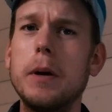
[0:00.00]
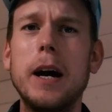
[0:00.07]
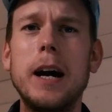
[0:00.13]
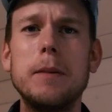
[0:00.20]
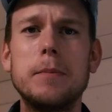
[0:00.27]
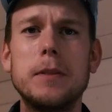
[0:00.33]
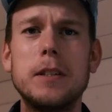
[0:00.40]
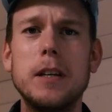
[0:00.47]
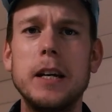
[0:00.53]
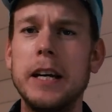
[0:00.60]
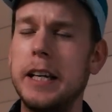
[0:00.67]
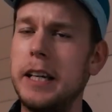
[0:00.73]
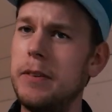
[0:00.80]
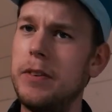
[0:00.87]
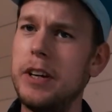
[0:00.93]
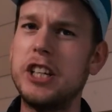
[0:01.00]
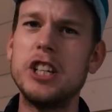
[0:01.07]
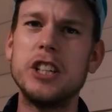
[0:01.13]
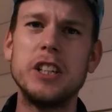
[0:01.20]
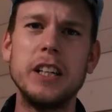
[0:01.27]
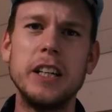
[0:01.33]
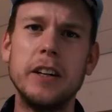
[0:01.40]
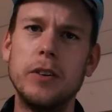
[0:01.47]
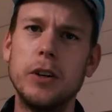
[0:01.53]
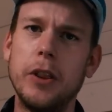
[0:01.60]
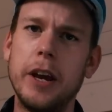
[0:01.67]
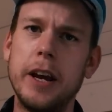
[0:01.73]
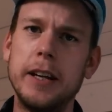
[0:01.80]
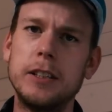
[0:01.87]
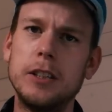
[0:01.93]
perhaps a widget here or
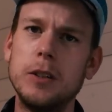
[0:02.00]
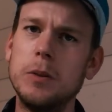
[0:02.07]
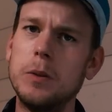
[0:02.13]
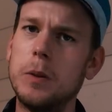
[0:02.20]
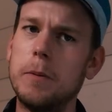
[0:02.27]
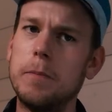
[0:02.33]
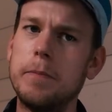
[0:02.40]
there too.